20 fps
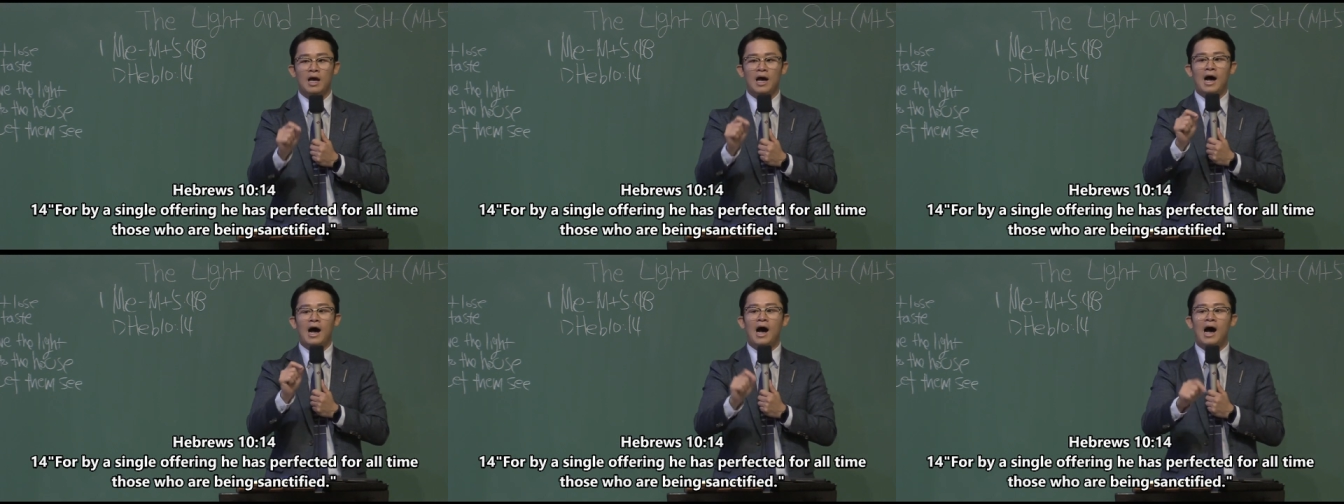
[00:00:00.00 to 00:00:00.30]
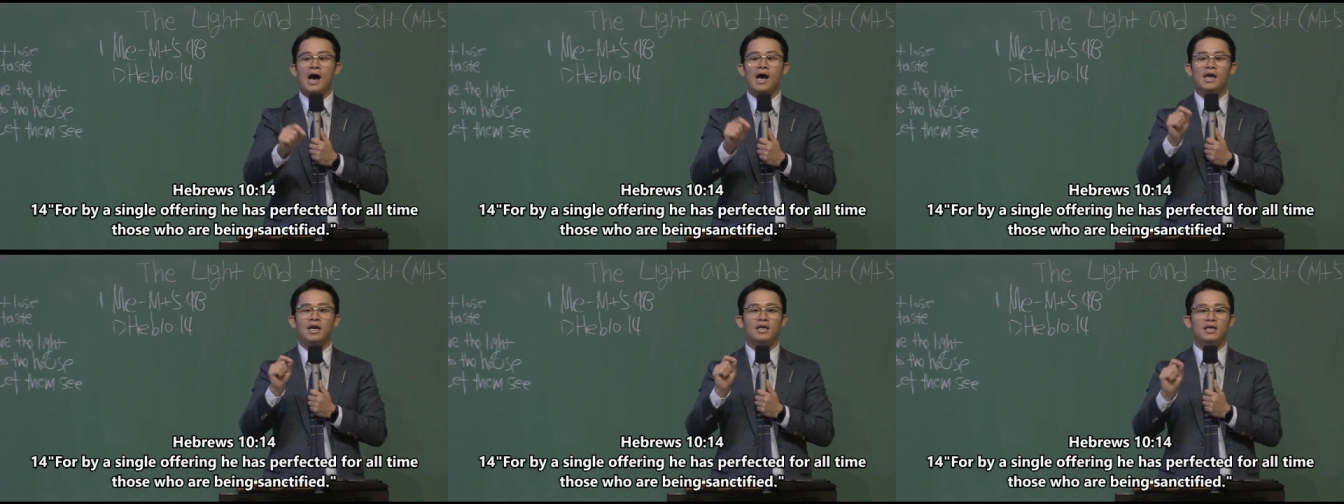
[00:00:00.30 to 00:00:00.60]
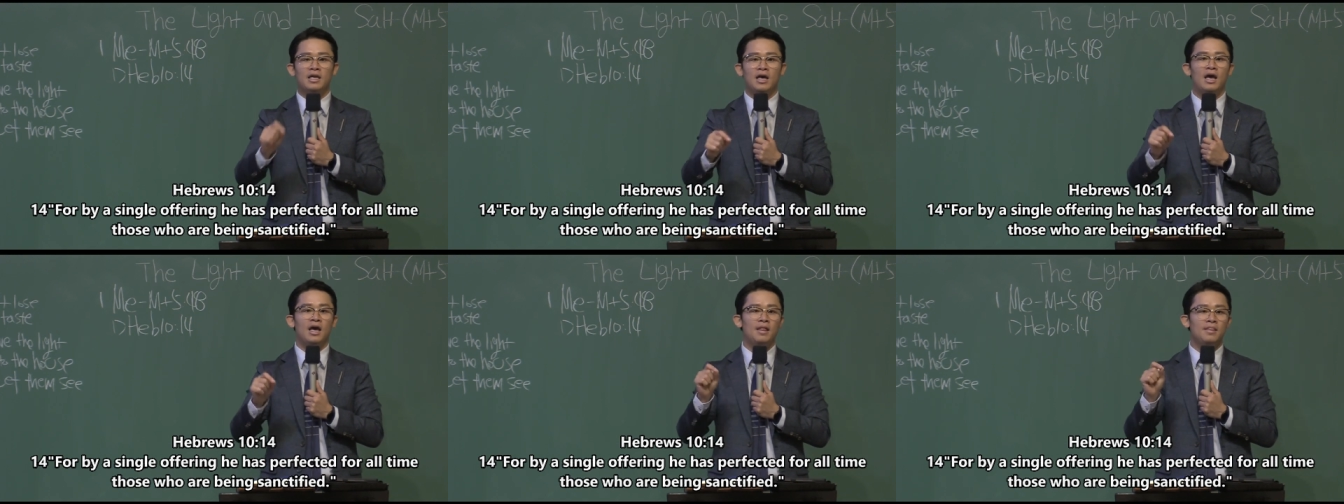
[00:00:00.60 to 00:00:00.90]
I
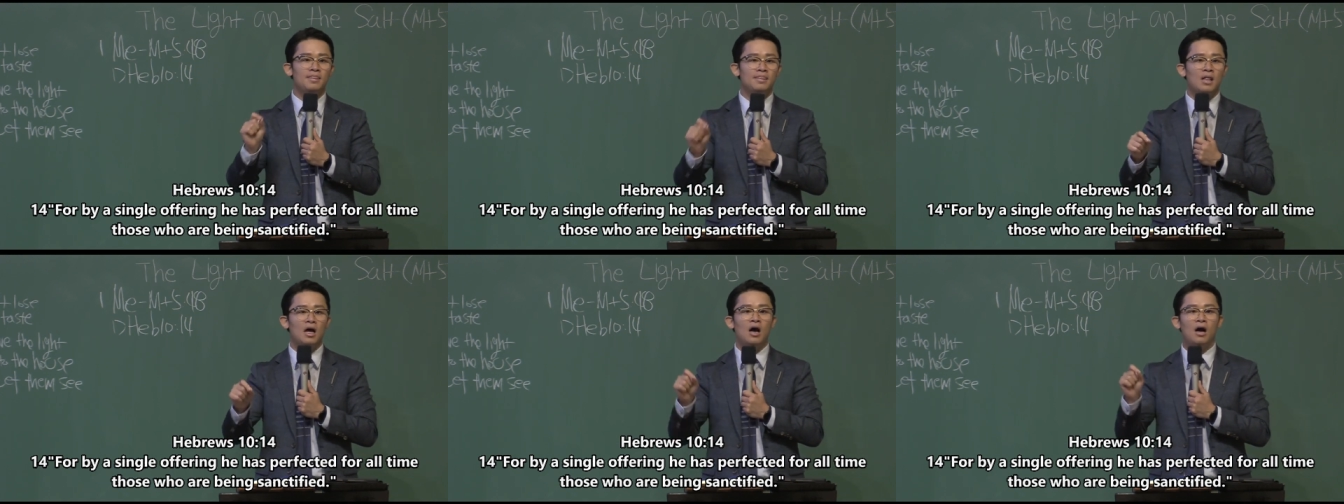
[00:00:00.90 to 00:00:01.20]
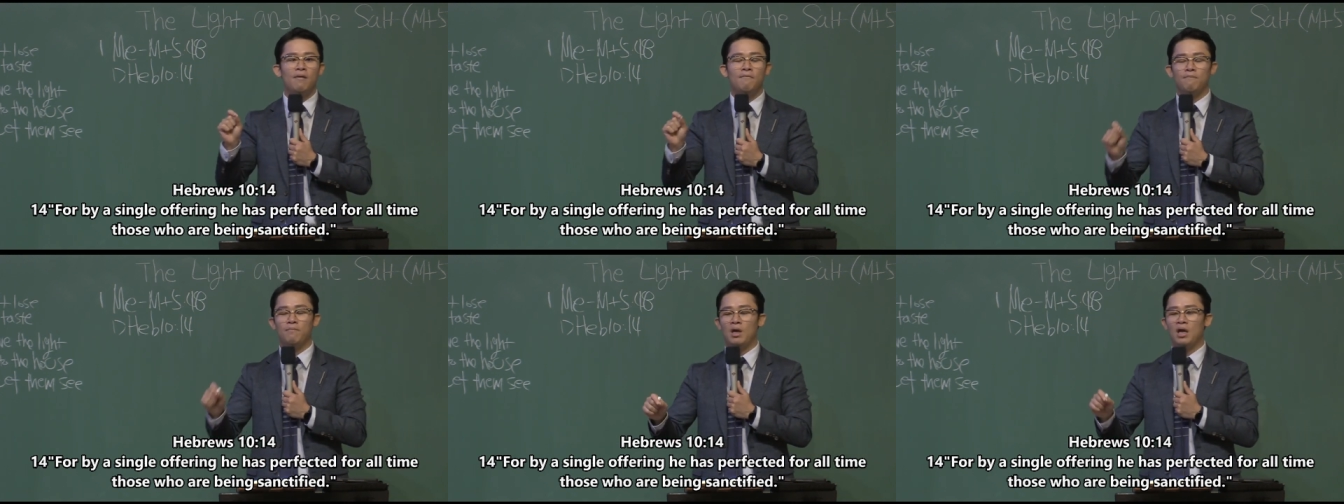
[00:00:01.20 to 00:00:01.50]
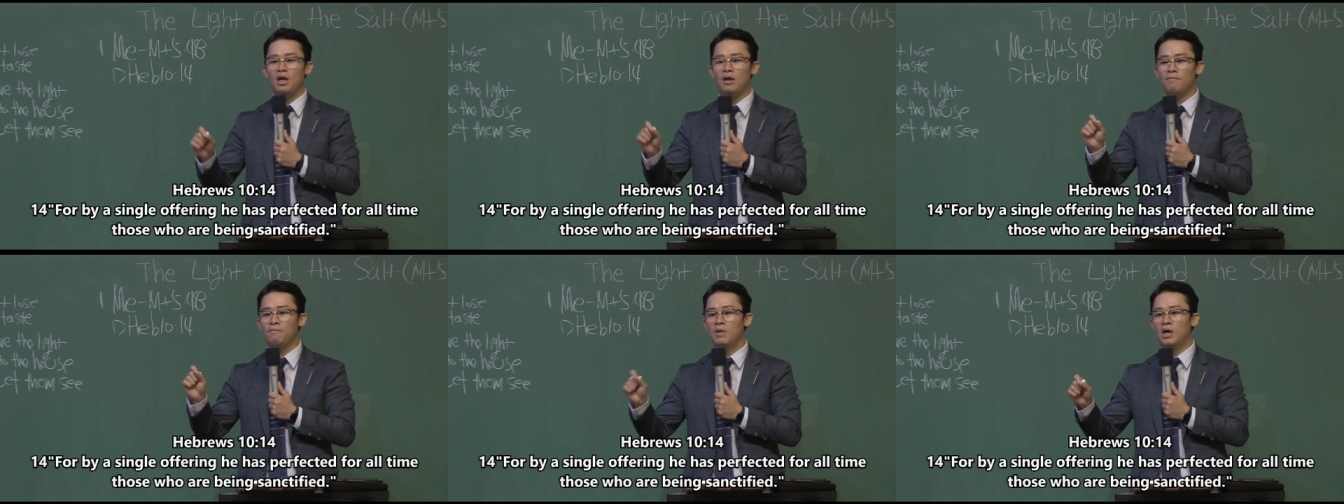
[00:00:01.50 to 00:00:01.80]
cannot
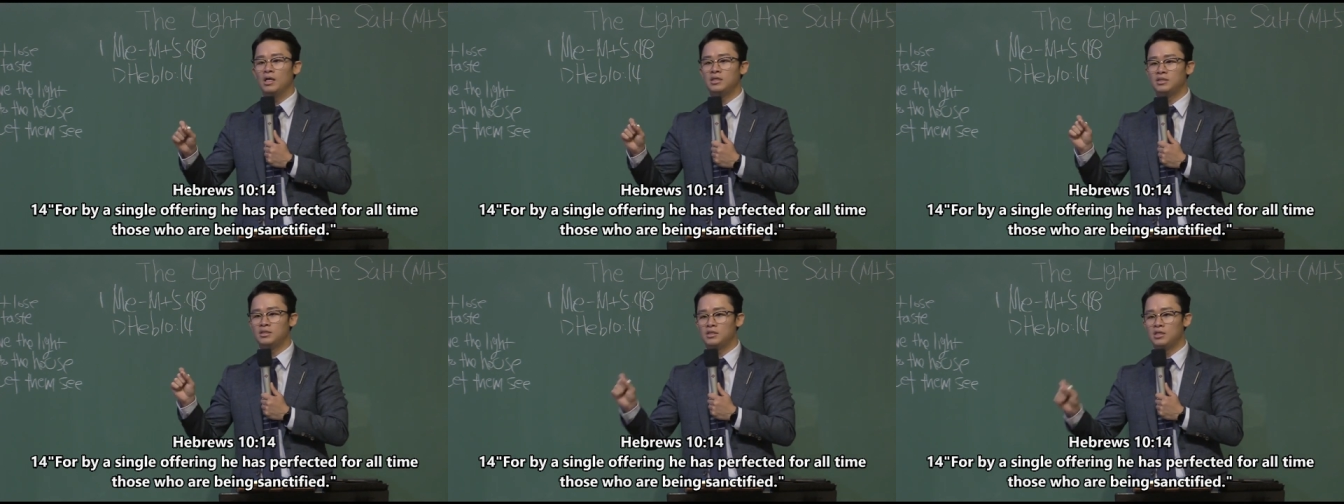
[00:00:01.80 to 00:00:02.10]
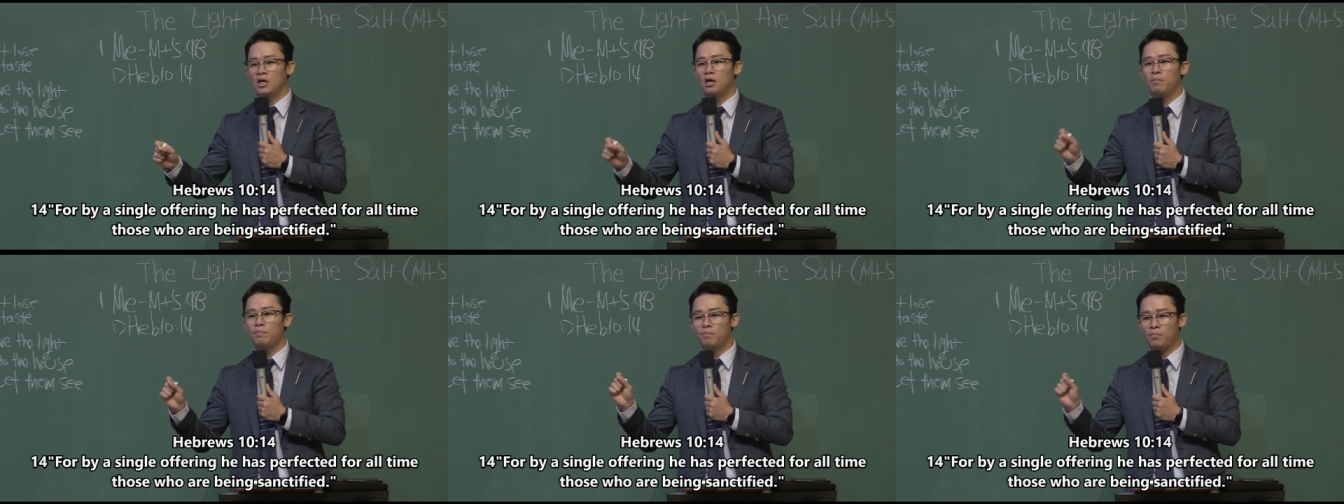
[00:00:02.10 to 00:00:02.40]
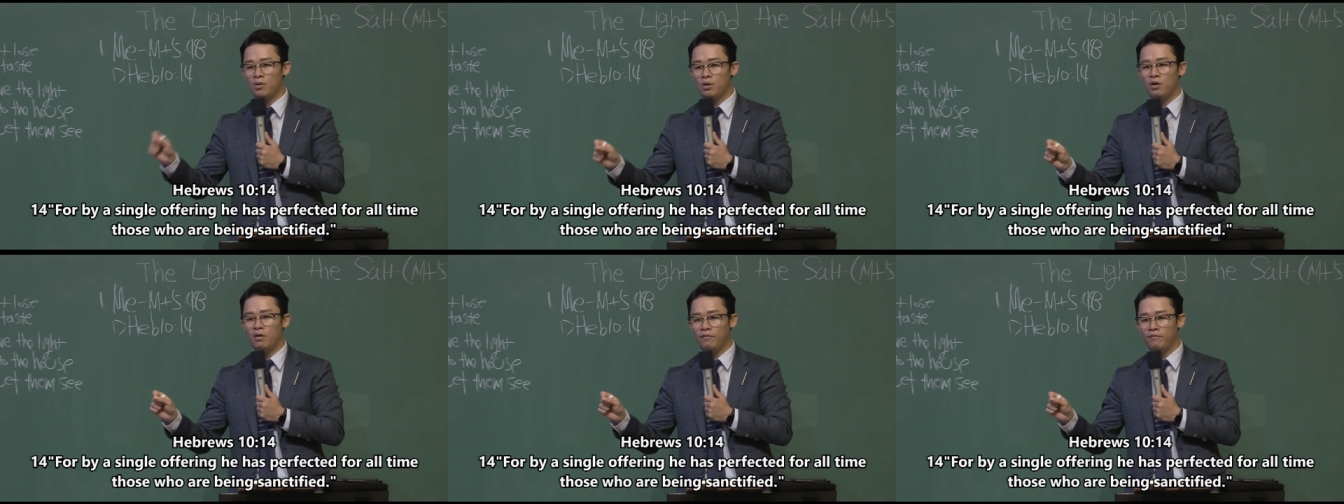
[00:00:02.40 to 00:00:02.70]
make myself
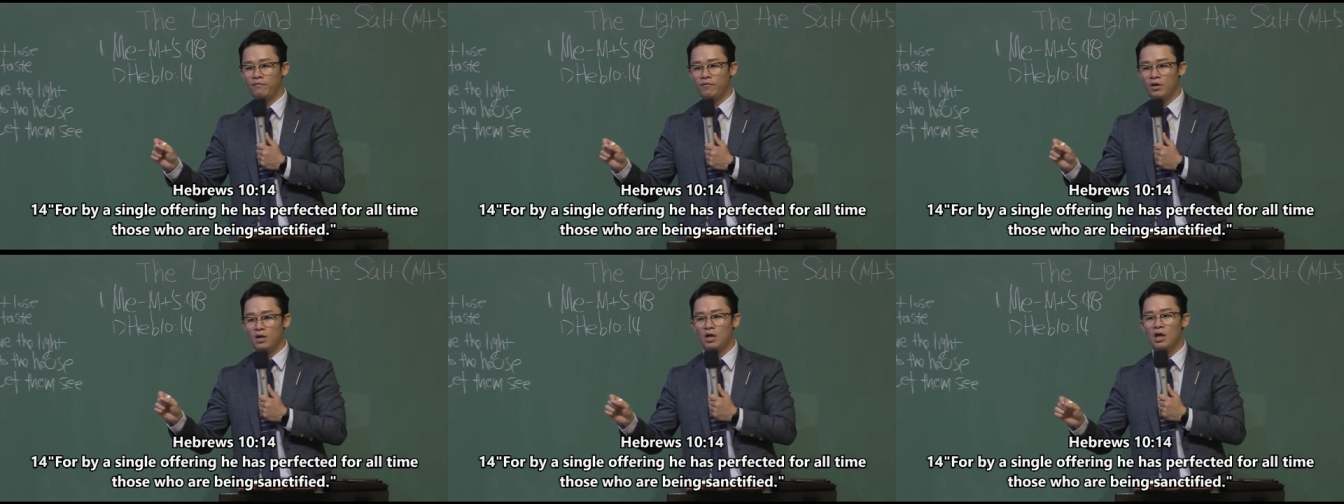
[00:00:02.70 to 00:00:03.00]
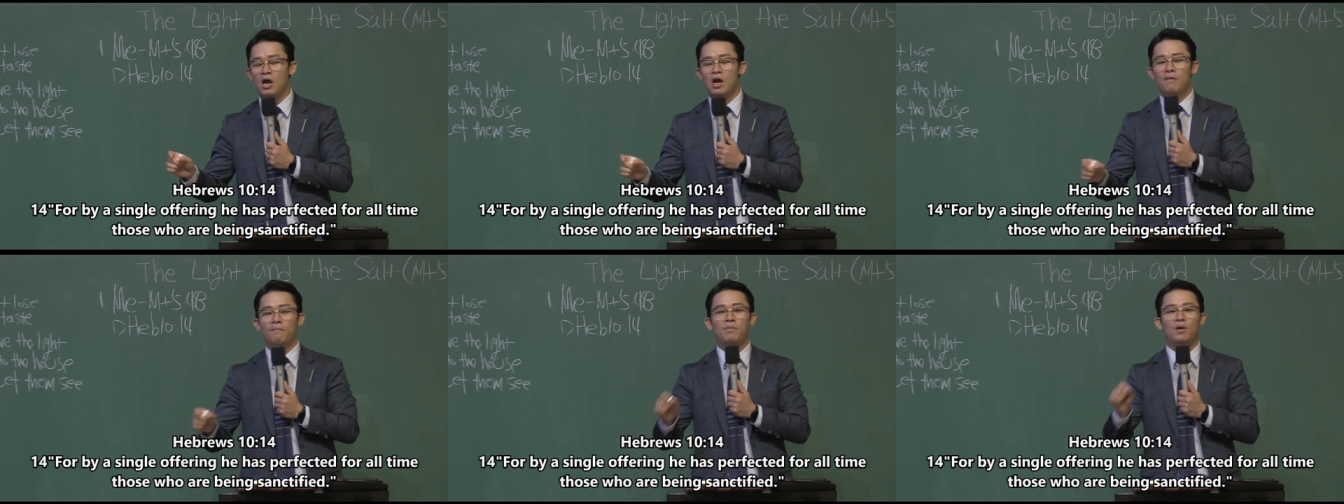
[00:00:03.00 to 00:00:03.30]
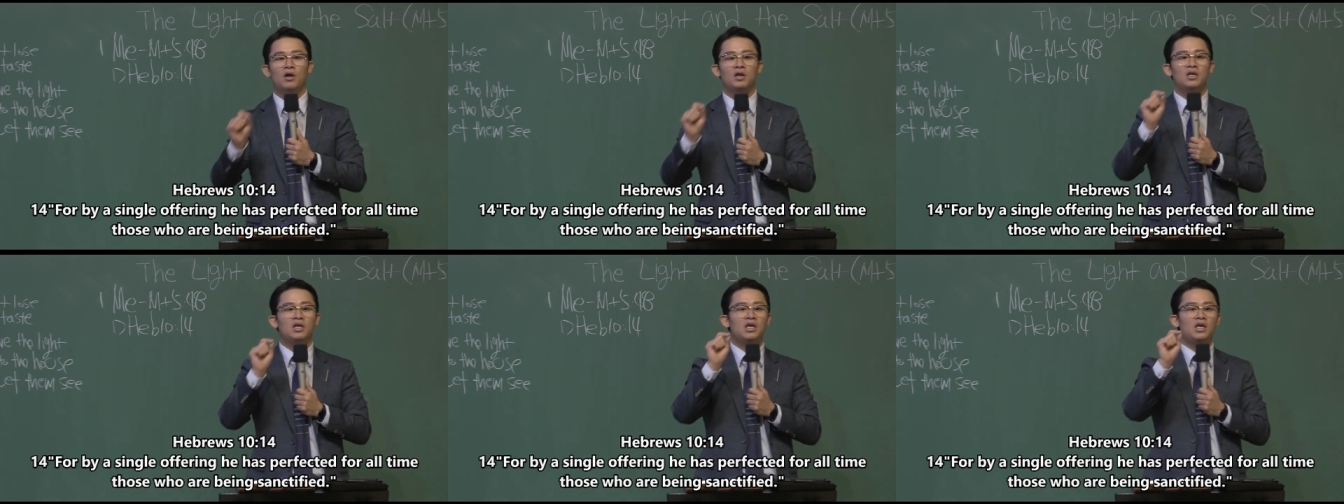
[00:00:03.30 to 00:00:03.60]
perfect,
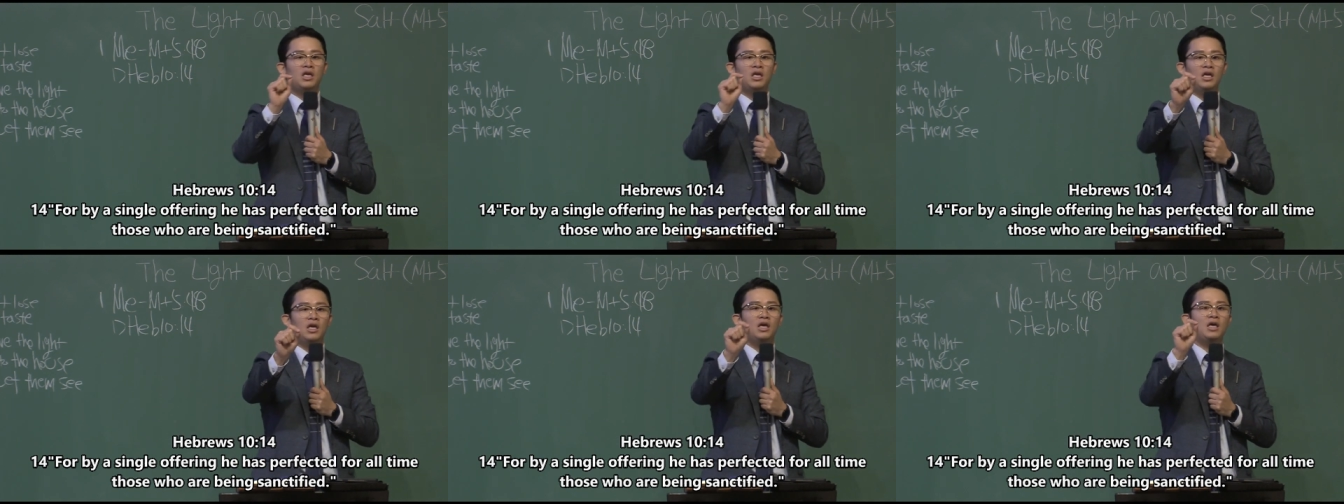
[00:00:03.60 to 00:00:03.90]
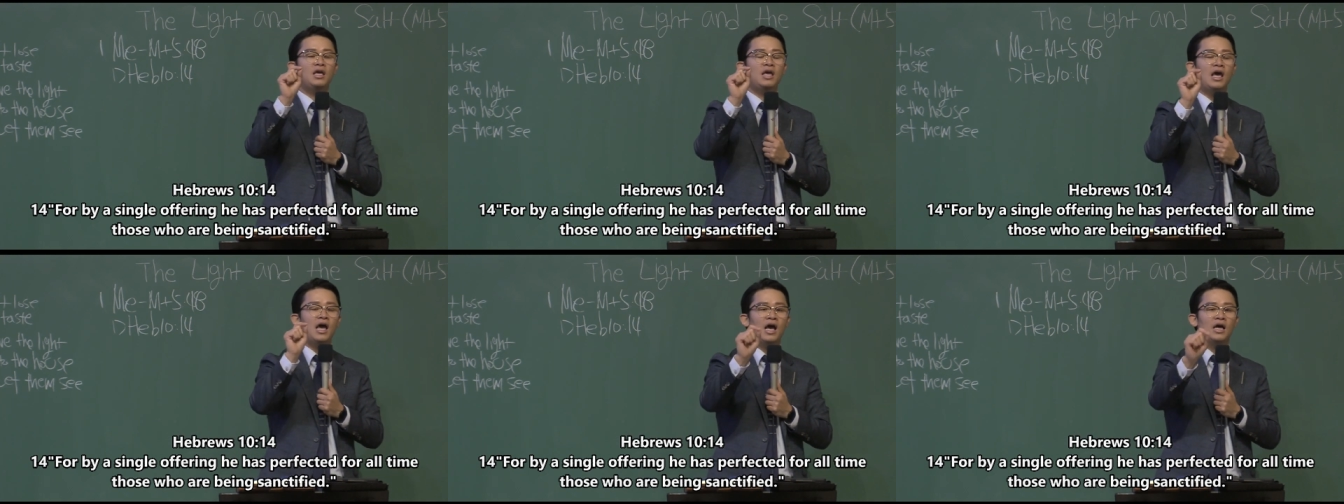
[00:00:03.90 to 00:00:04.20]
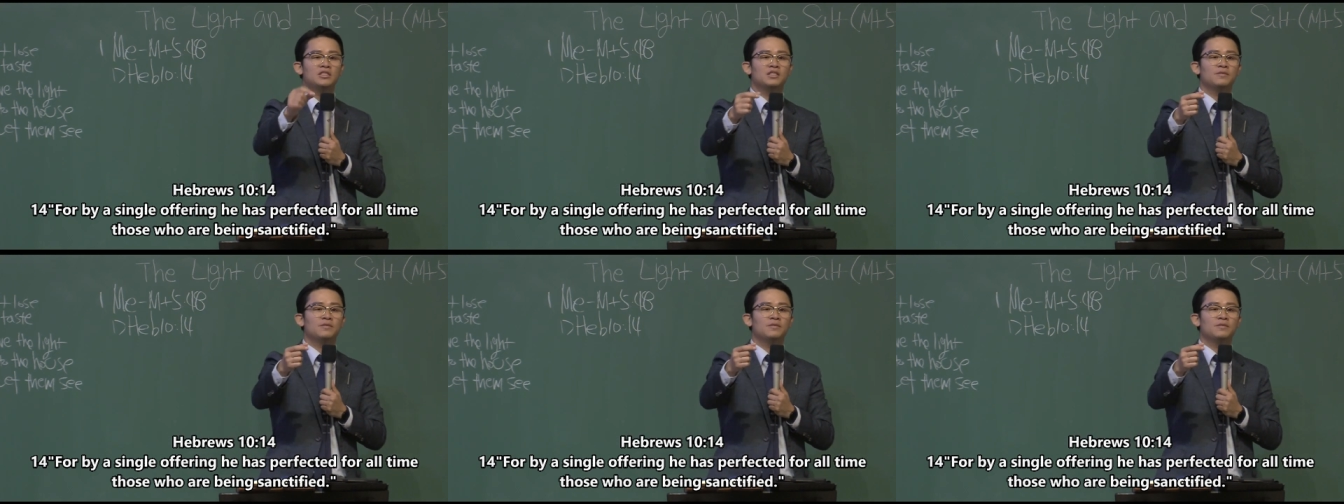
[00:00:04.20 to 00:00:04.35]
but he has